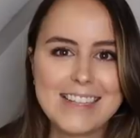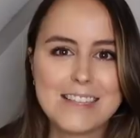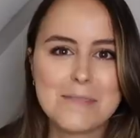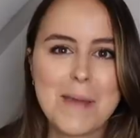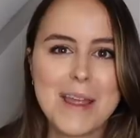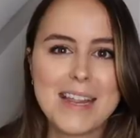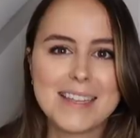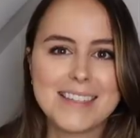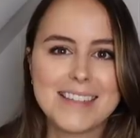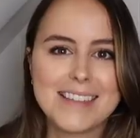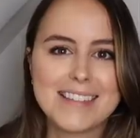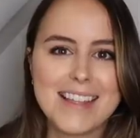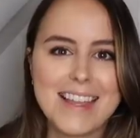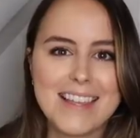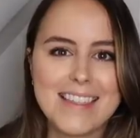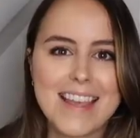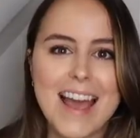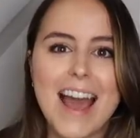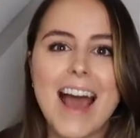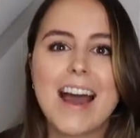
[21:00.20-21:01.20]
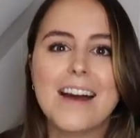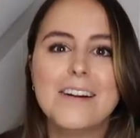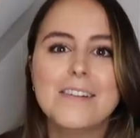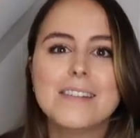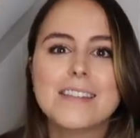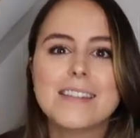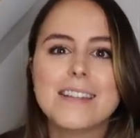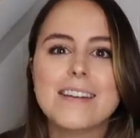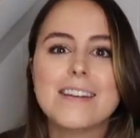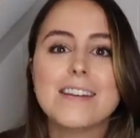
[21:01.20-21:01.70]
these spaces in the
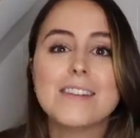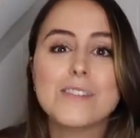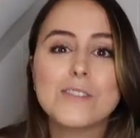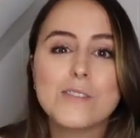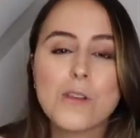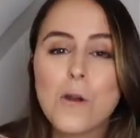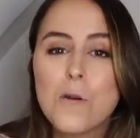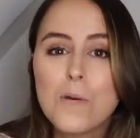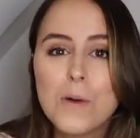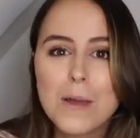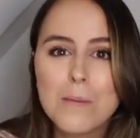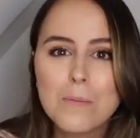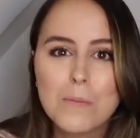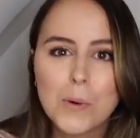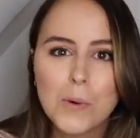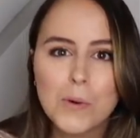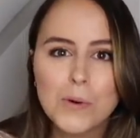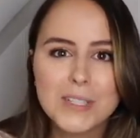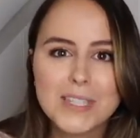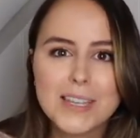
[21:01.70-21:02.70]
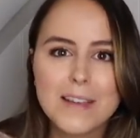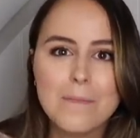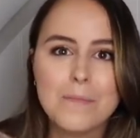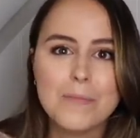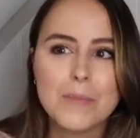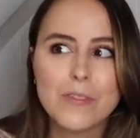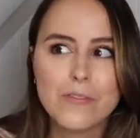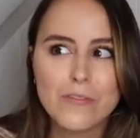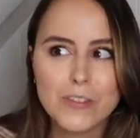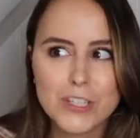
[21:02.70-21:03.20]
house that are so
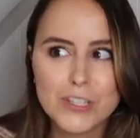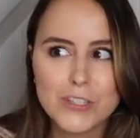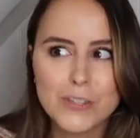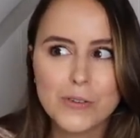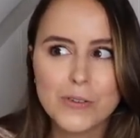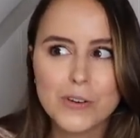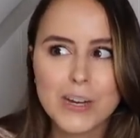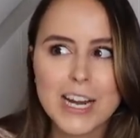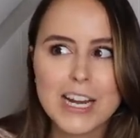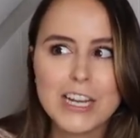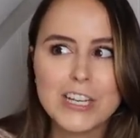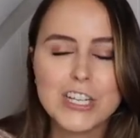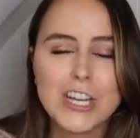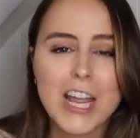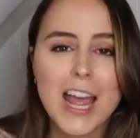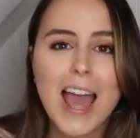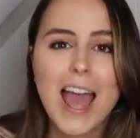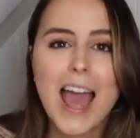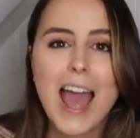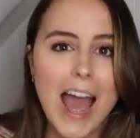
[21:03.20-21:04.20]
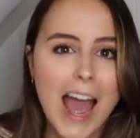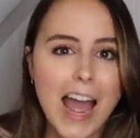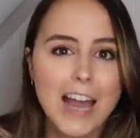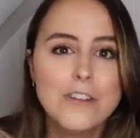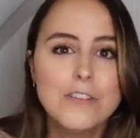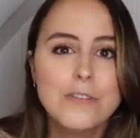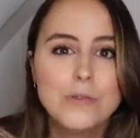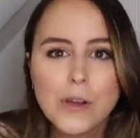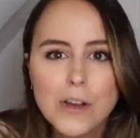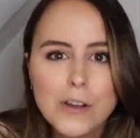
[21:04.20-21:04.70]
important for storage
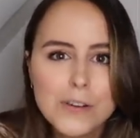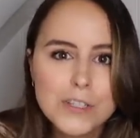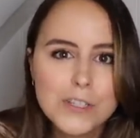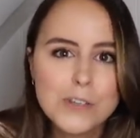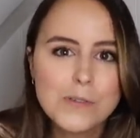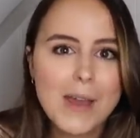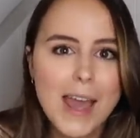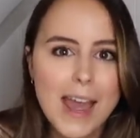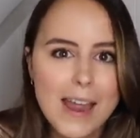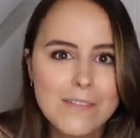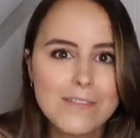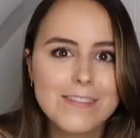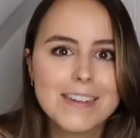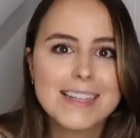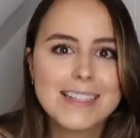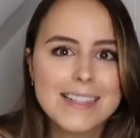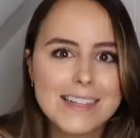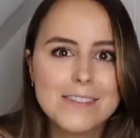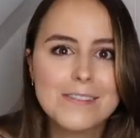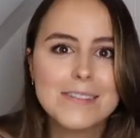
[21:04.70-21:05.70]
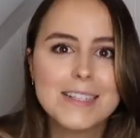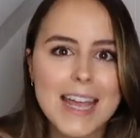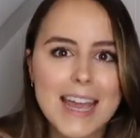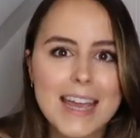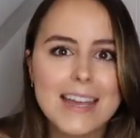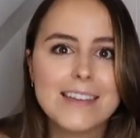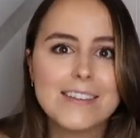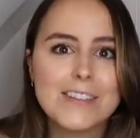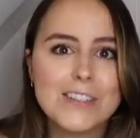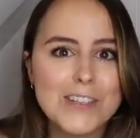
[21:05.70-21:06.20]
and you go to every single
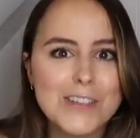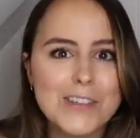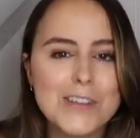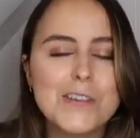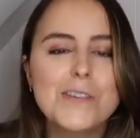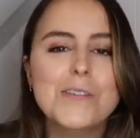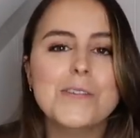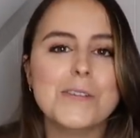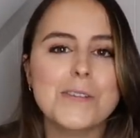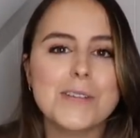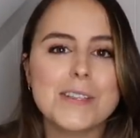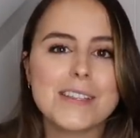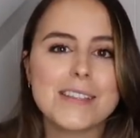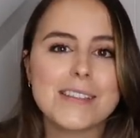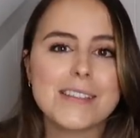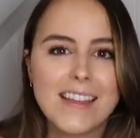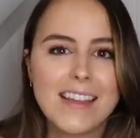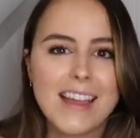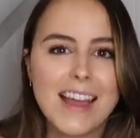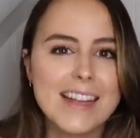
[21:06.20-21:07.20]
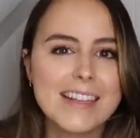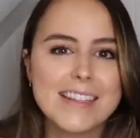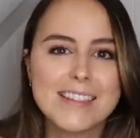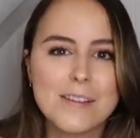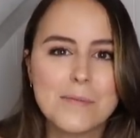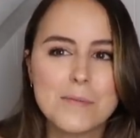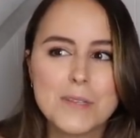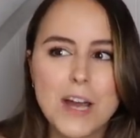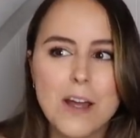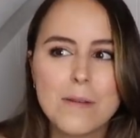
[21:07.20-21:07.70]
day to use. And
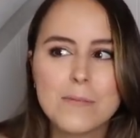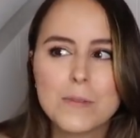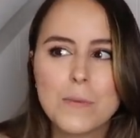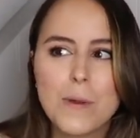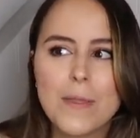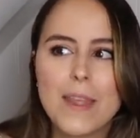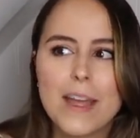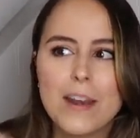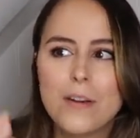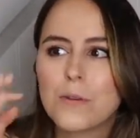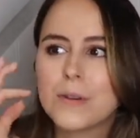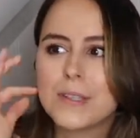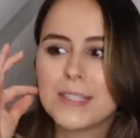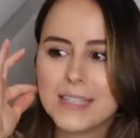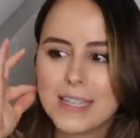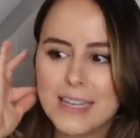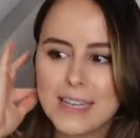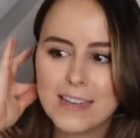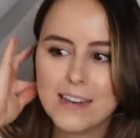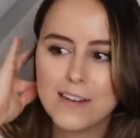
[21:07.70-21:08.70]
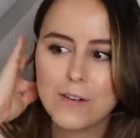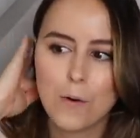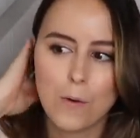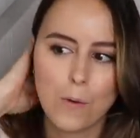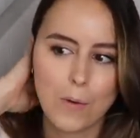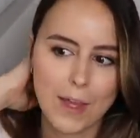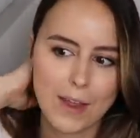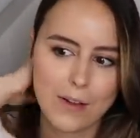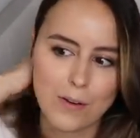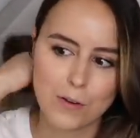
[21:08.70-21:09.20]
sometimes when they're not seen
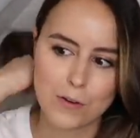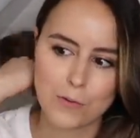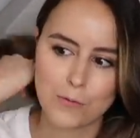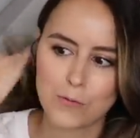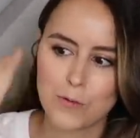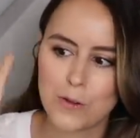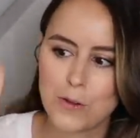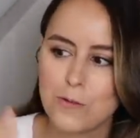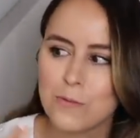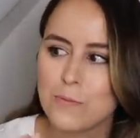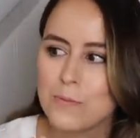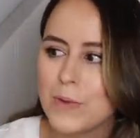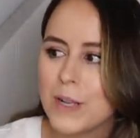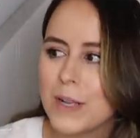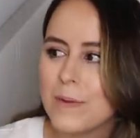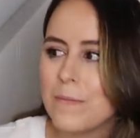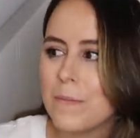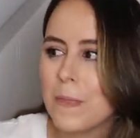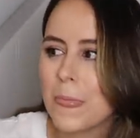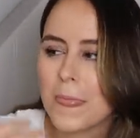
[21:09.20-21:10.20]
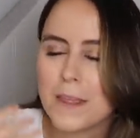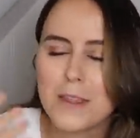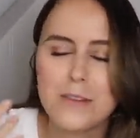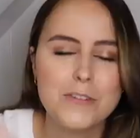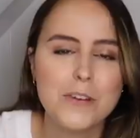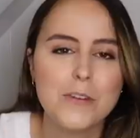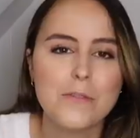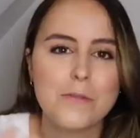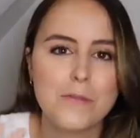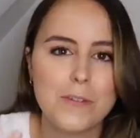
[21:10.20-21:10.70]
or they're not a room, you
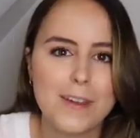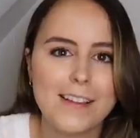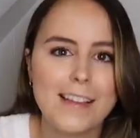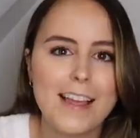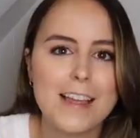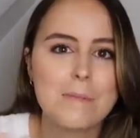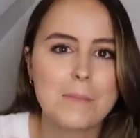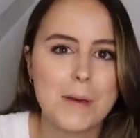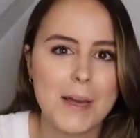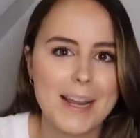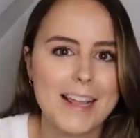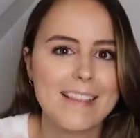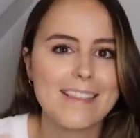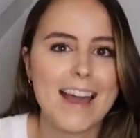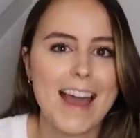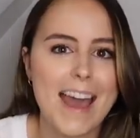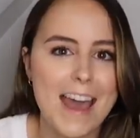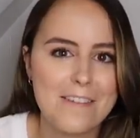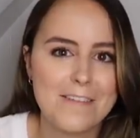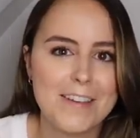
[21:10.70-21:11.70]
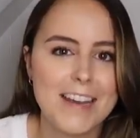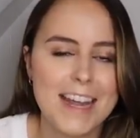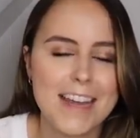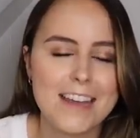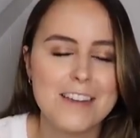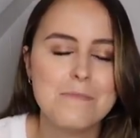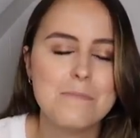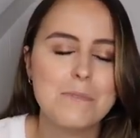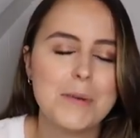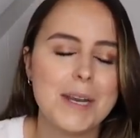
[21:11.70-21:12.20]
don't feel like putting that effort
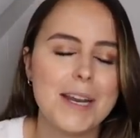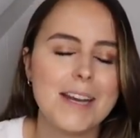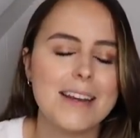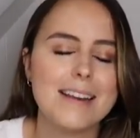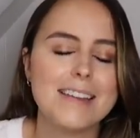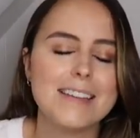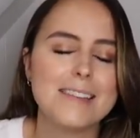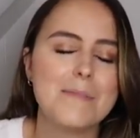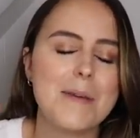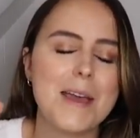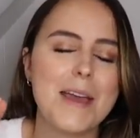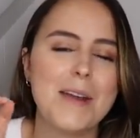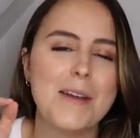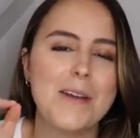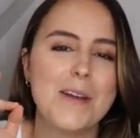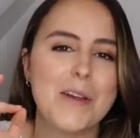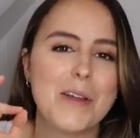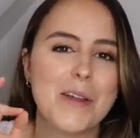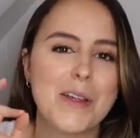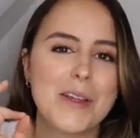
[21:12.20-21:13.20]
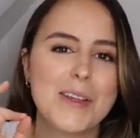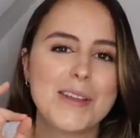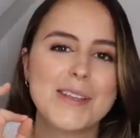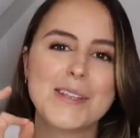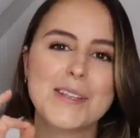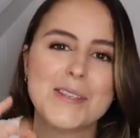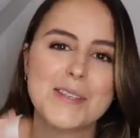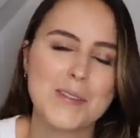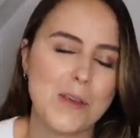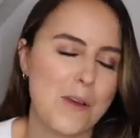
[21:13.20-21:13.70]
in, but it has been
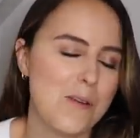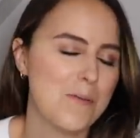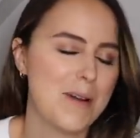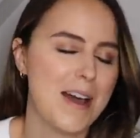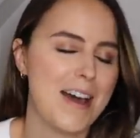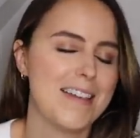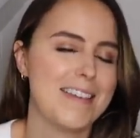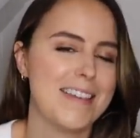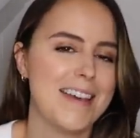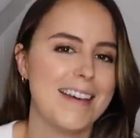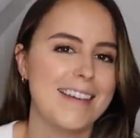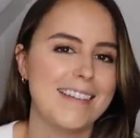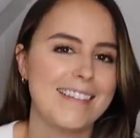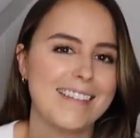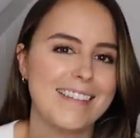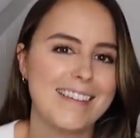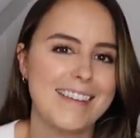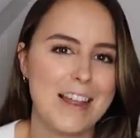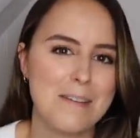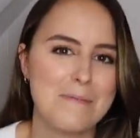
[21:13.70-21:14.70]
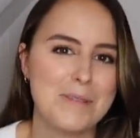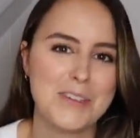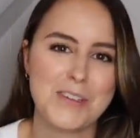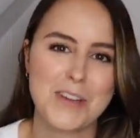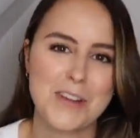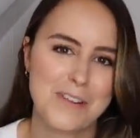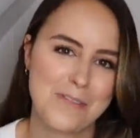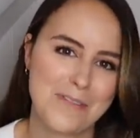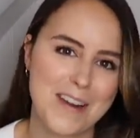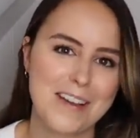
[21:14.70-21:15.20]
so worth it. Let me
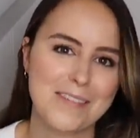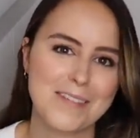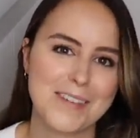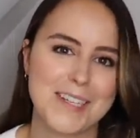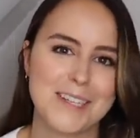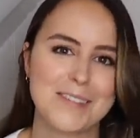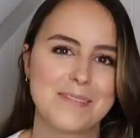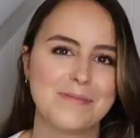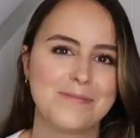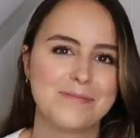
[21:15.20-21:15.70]
show you around.